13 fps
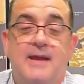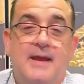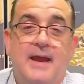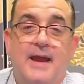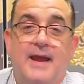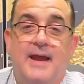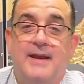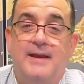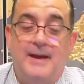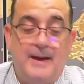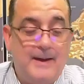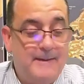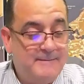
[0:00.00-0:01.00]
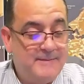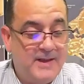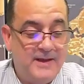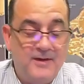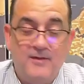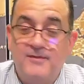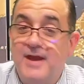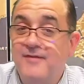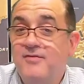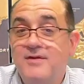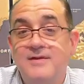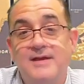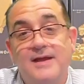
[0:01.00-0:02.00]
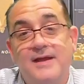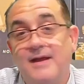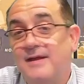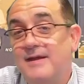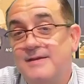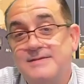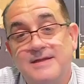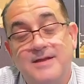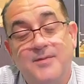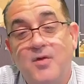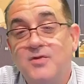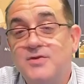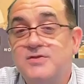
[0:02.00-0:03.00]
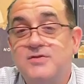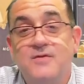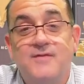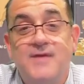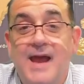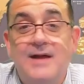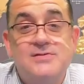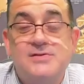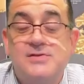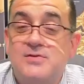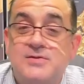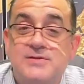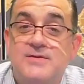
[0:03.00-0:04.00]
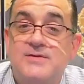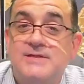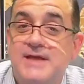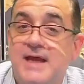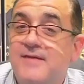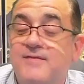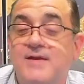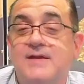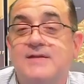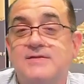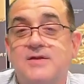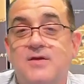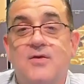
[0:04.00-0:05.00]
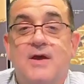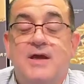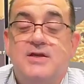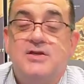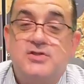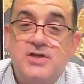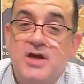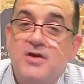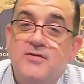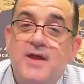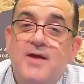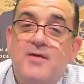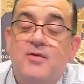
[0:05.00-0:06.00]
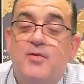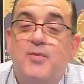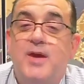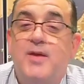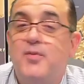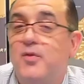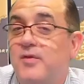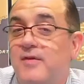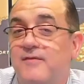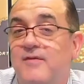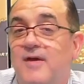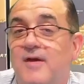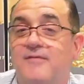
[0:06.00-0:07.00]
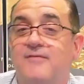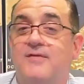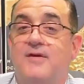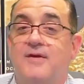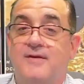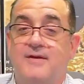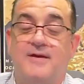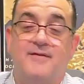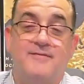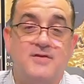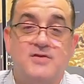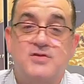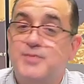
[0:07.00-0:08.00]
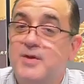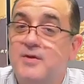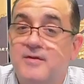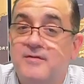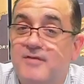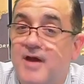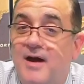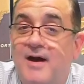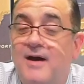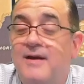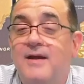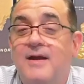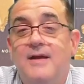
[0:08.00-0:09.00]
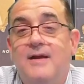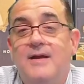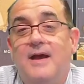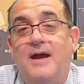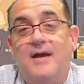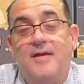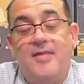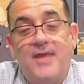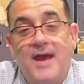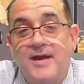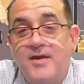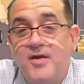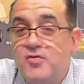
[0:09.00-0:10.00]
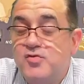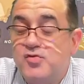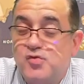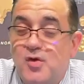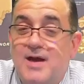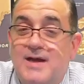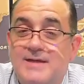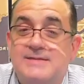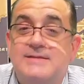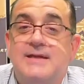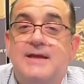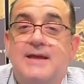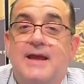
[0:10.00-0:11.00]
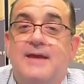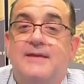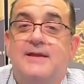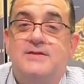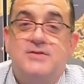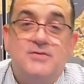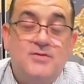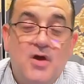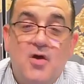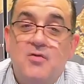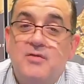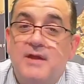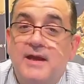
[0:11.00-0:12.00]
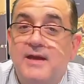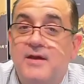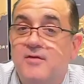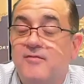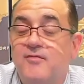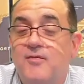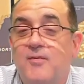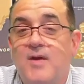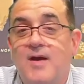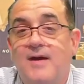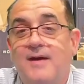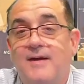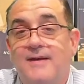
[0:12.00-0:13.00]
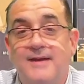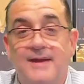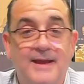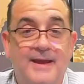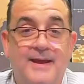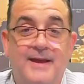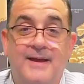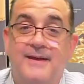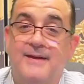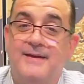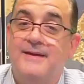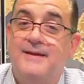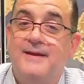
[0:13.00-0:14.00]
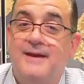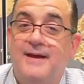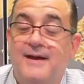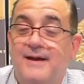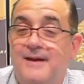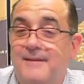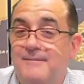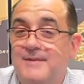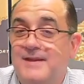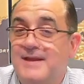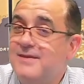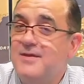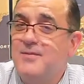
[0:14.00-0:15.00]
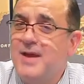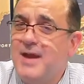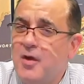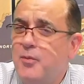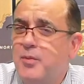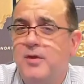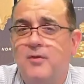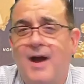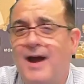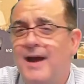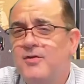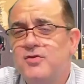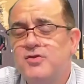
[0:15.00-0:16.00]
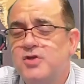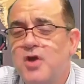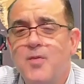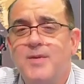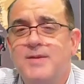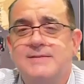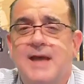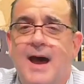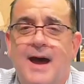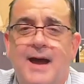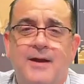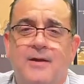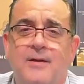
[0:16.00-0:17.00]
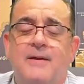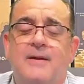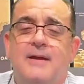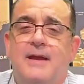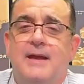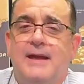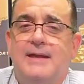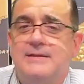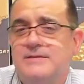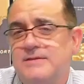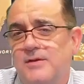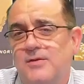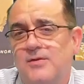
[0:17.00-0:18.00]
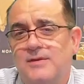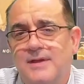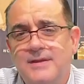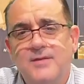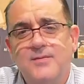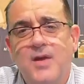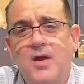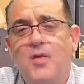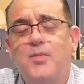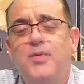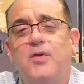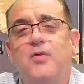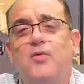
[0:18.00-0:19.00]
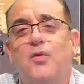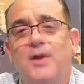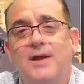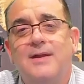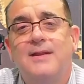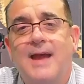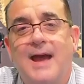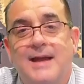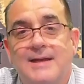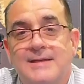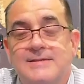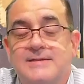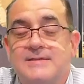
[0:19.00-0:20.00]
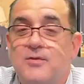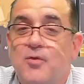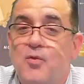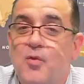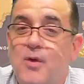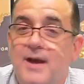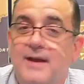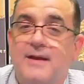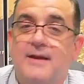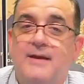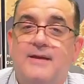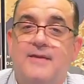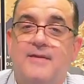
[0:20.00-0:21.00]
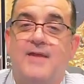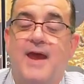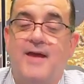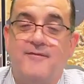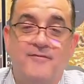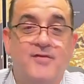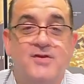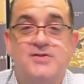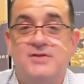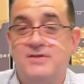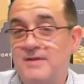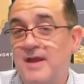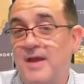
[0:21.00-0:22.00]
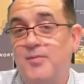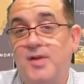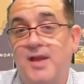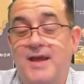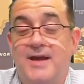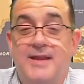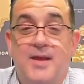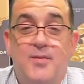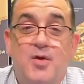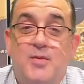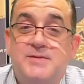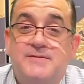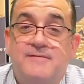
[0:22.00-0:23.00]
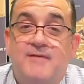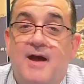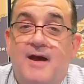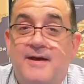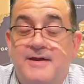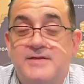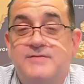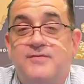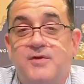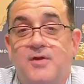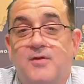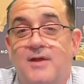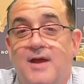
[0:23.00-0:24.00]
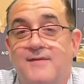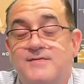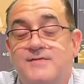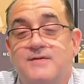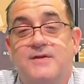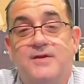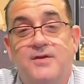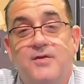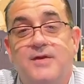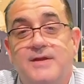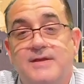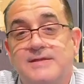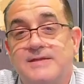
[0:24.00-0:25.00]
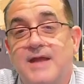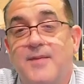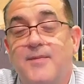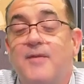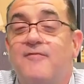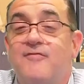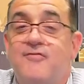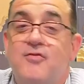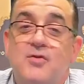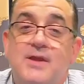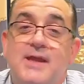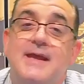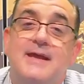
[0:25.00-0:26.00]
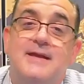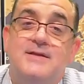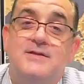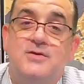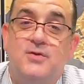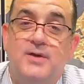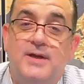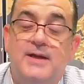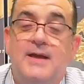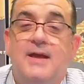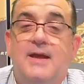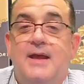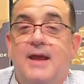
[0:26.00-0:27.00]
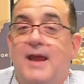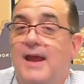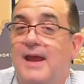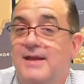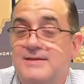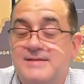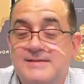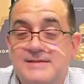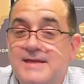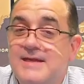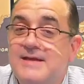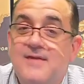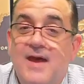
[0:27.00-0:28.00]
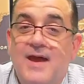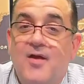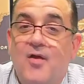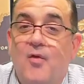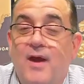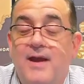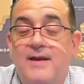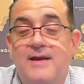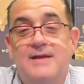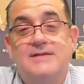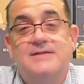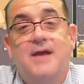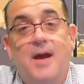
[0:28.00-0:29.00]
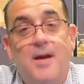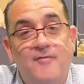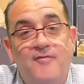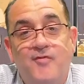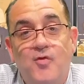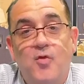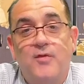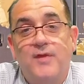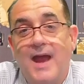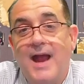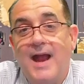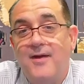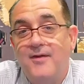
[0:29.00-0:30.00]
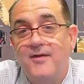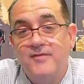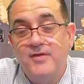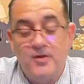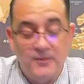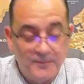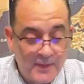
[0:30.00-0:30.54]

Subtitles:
And, you know, definitely it's in the multitude of counselors, there's safety. So share that with people of the Spirit of God that you trust and that you know that hear from God, and let them help you. Iron sharpens iron. And so let them help you realize what that vision, that plan, and that purpose of God is for your life, so that you can step fully into it and see that greatness come forth out of you.